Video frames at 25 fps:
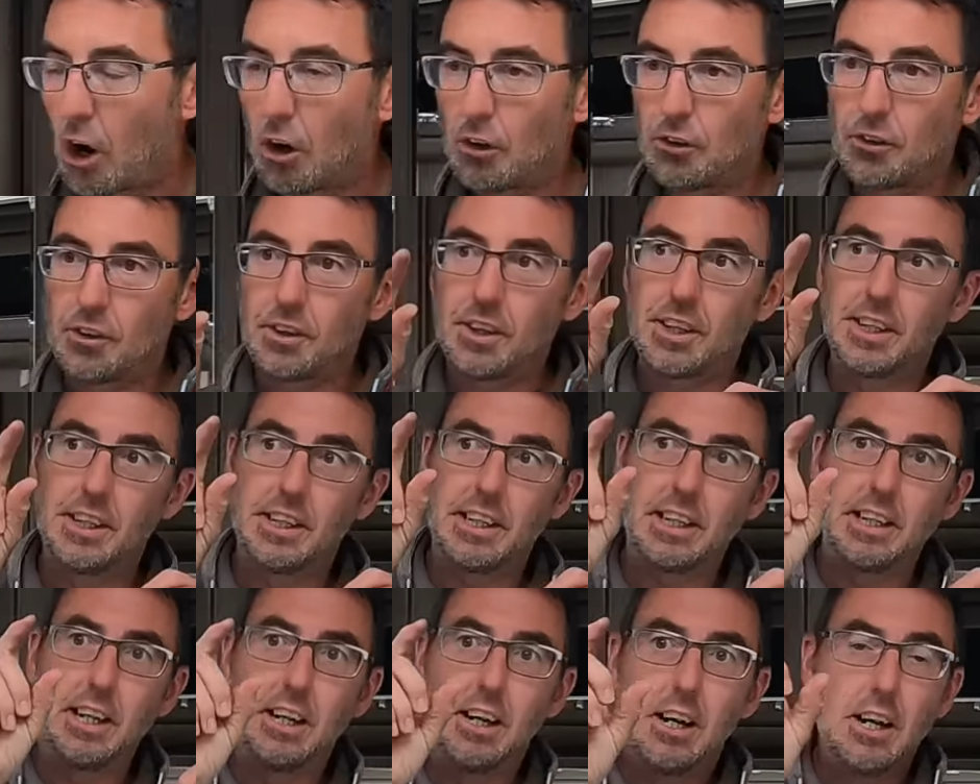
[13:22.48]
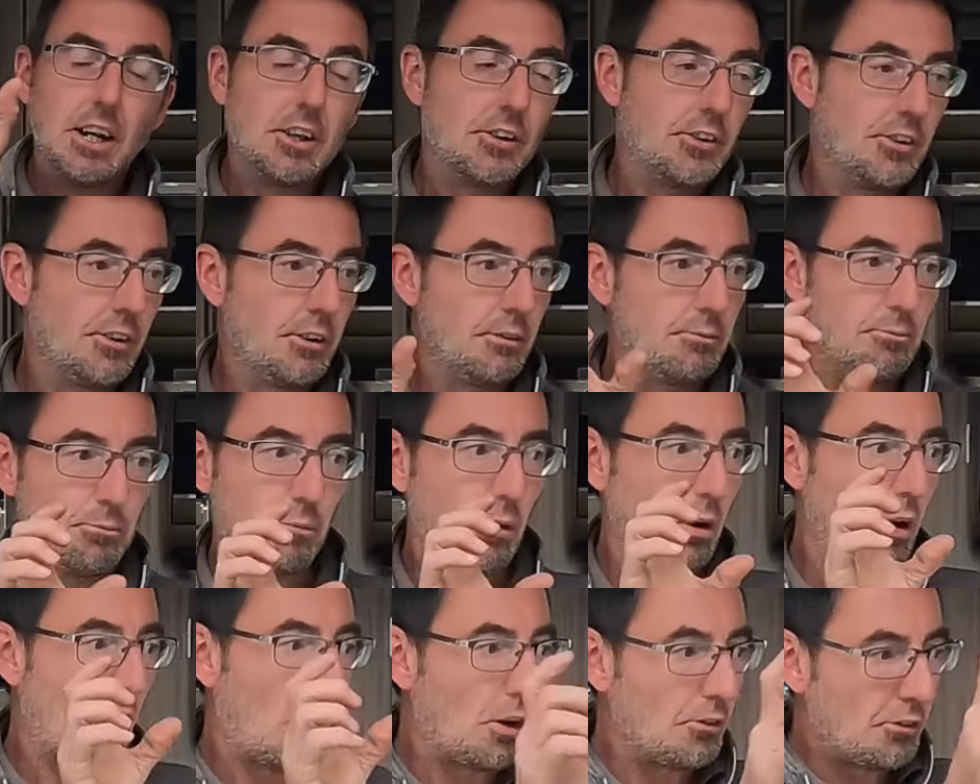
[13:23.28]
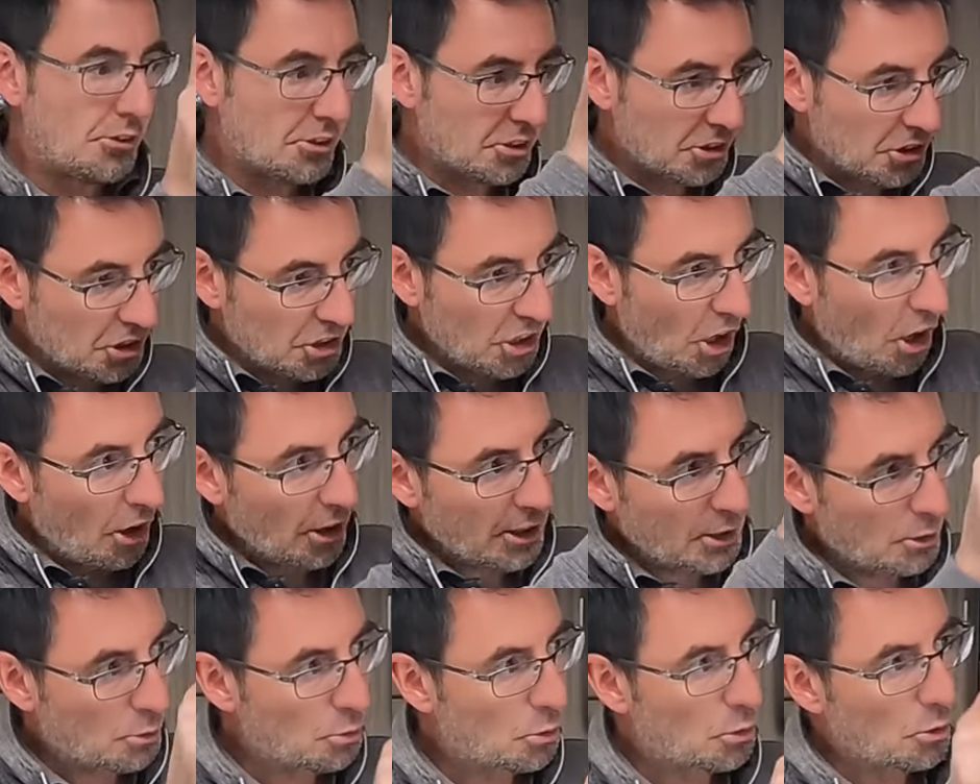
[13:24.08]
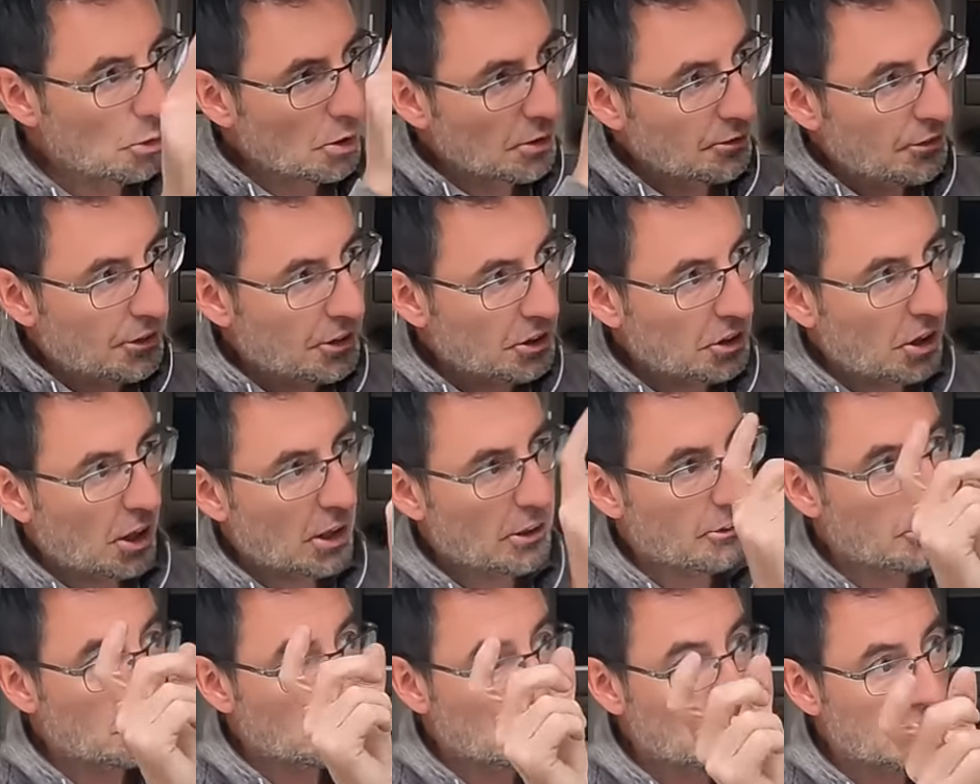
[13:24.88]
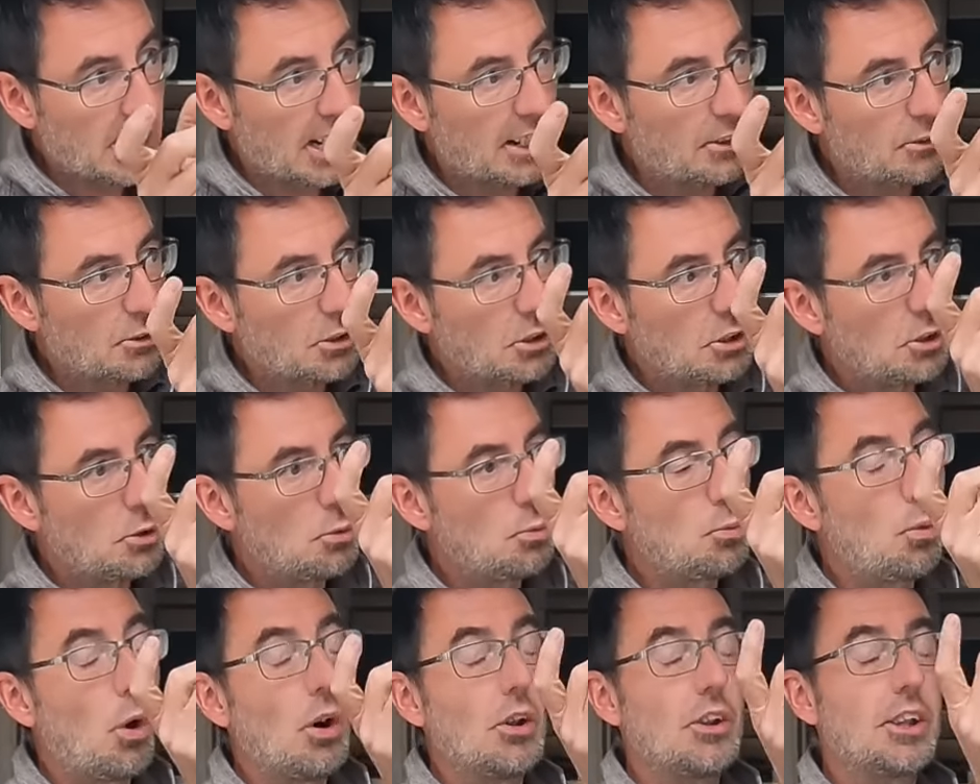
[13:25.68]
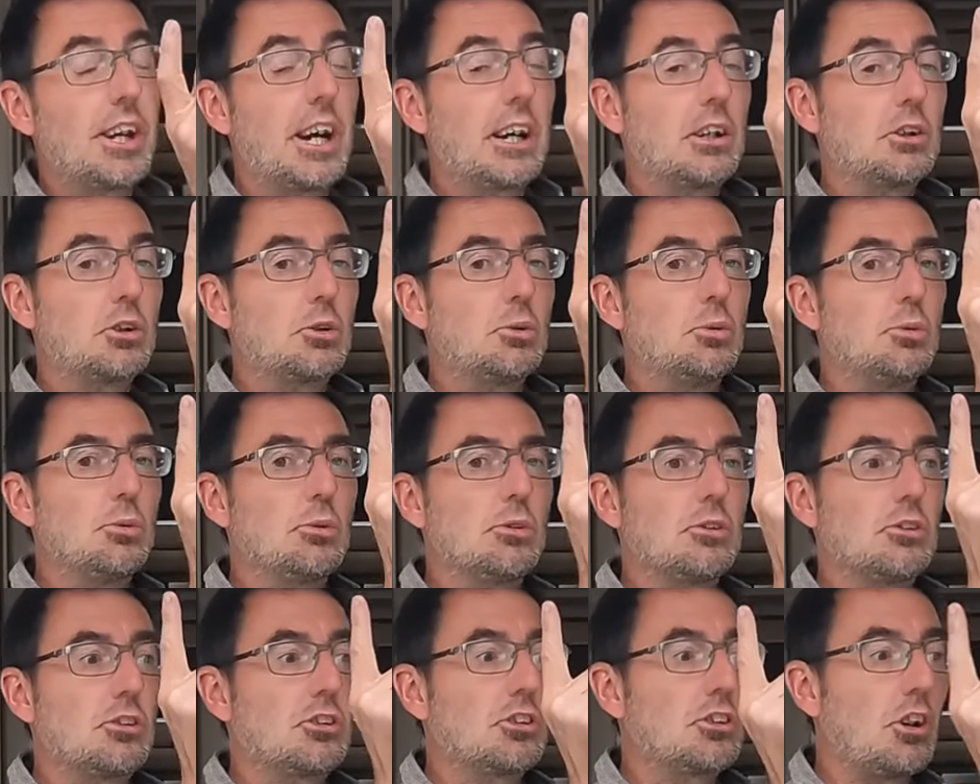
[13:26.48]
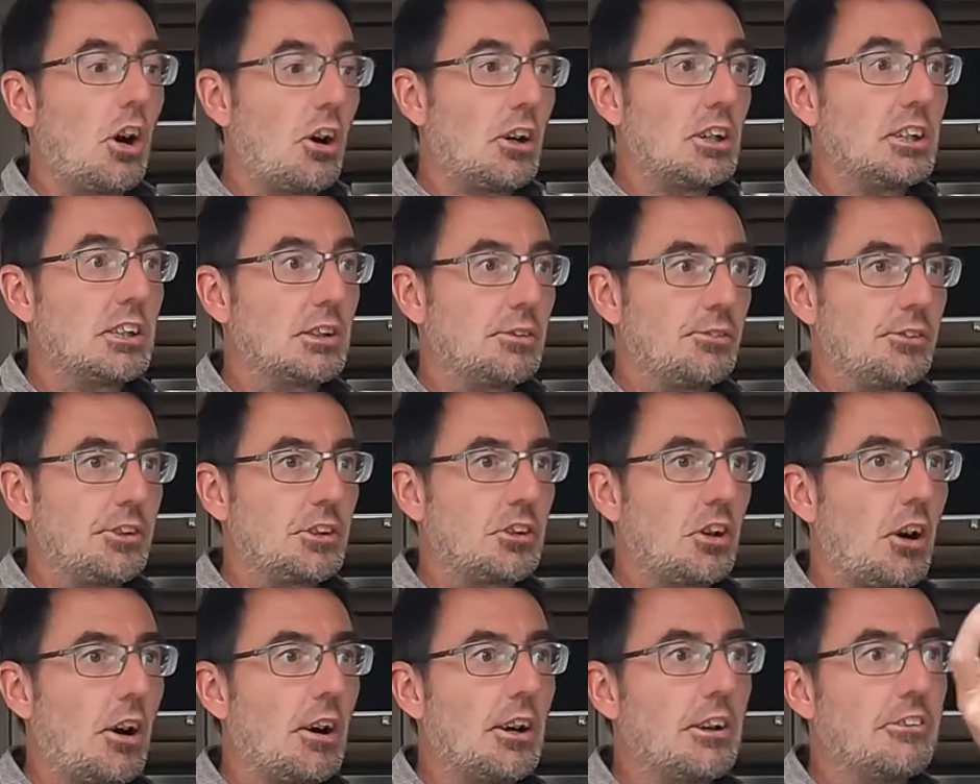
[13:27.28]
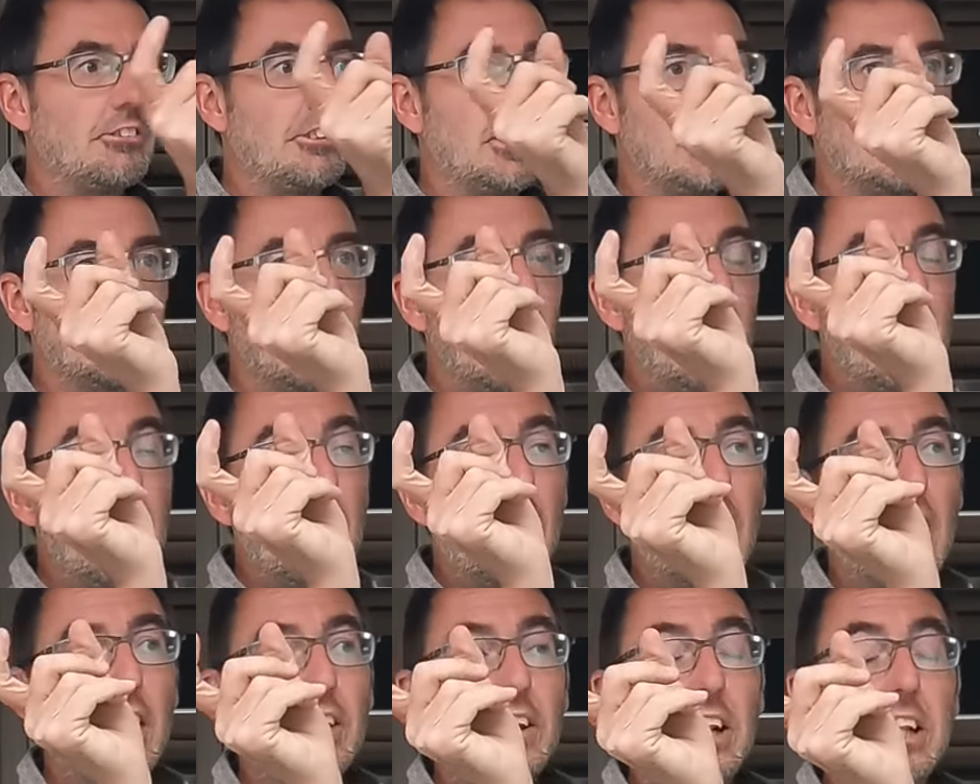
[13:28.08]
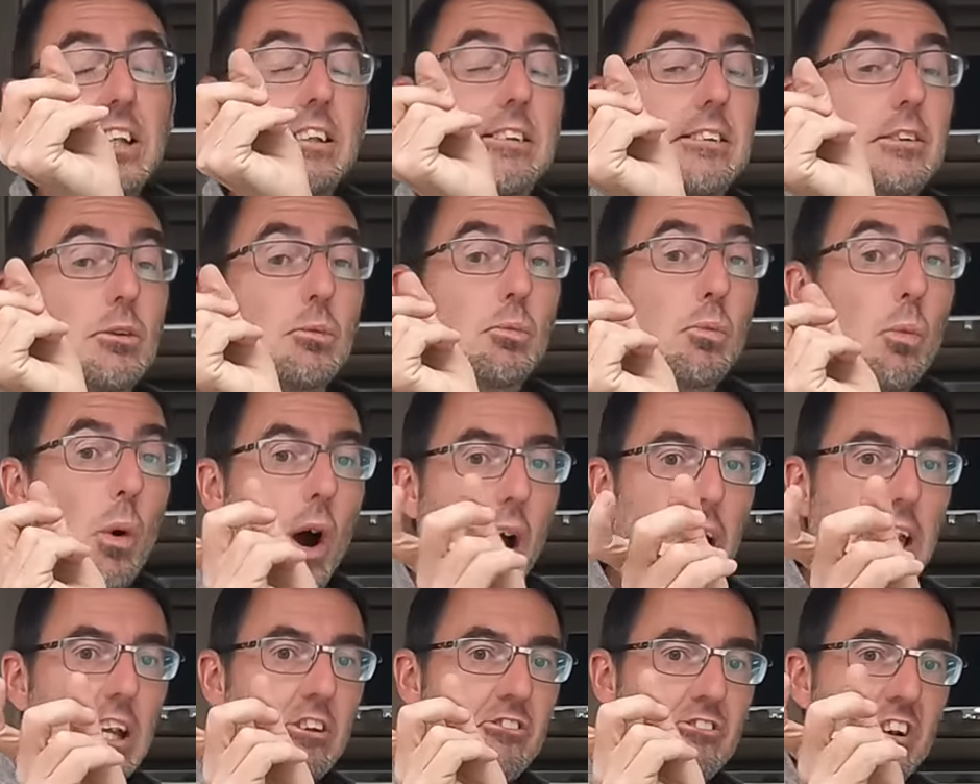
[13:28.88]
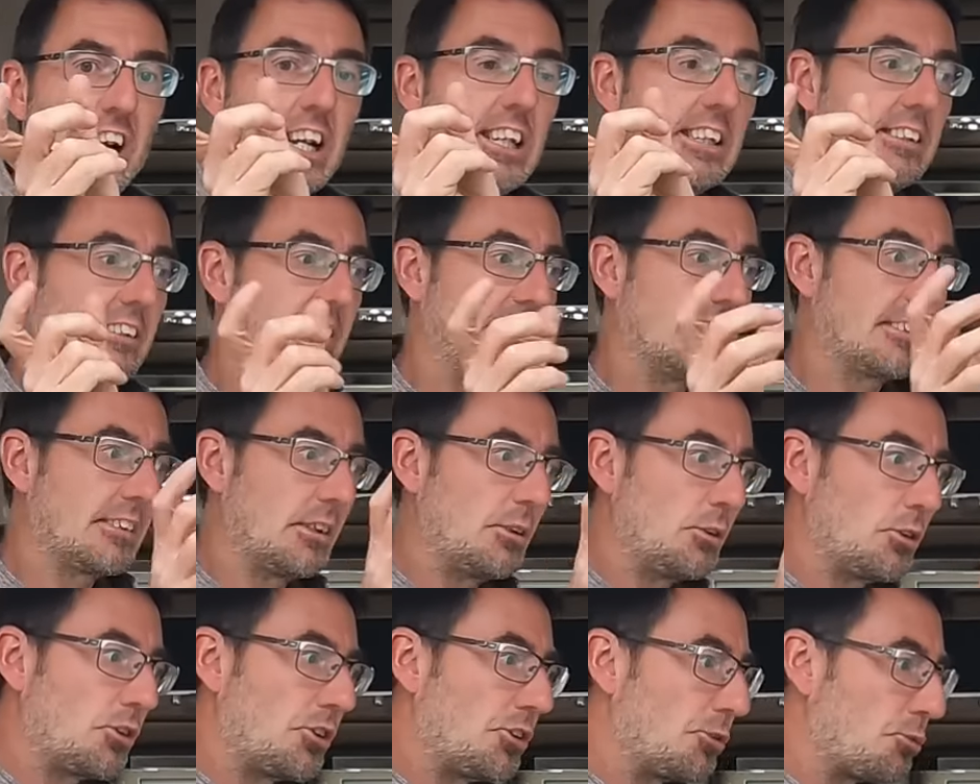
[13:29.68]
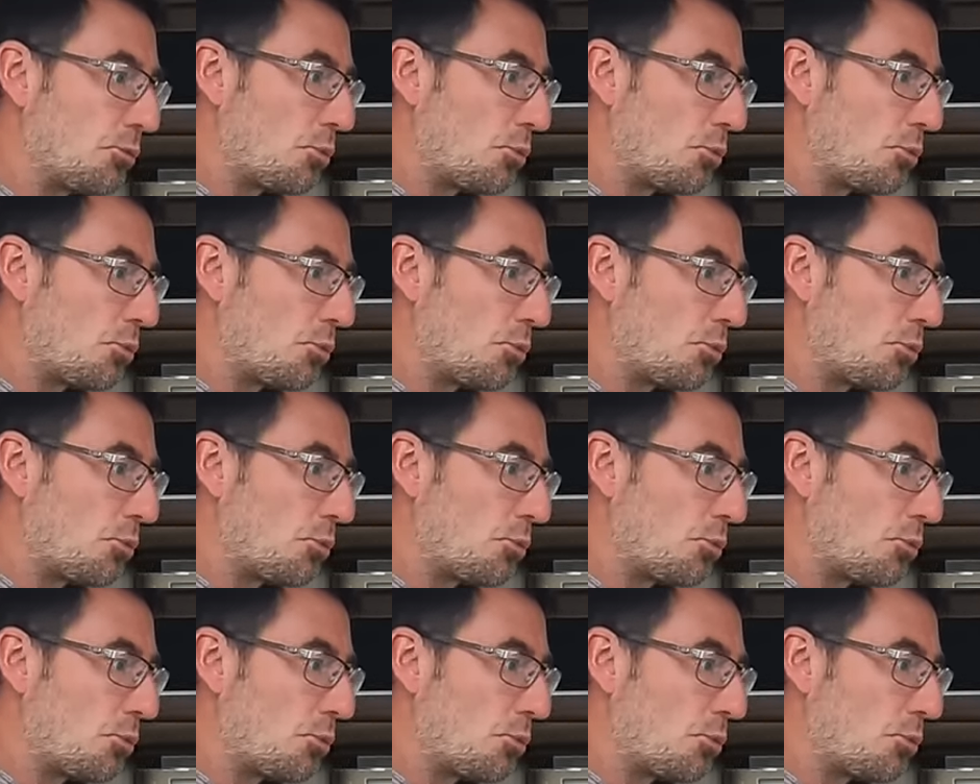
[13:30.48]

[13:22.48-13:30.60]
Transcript: on the side wall of the tyre, it will tell you what the actual size of the tyre is, and then it's the weight rating. So it's the